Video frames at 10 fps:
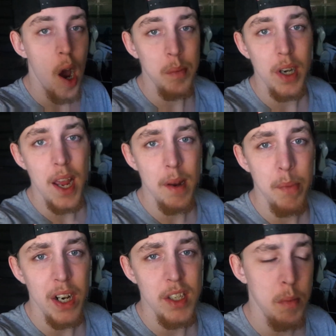I'm going to head
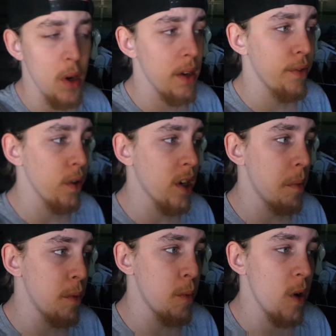back to mine for a
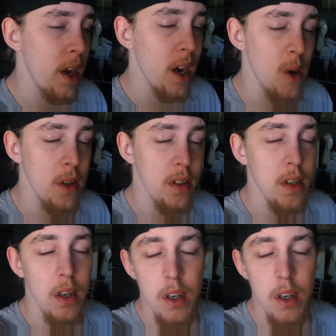couple more hours.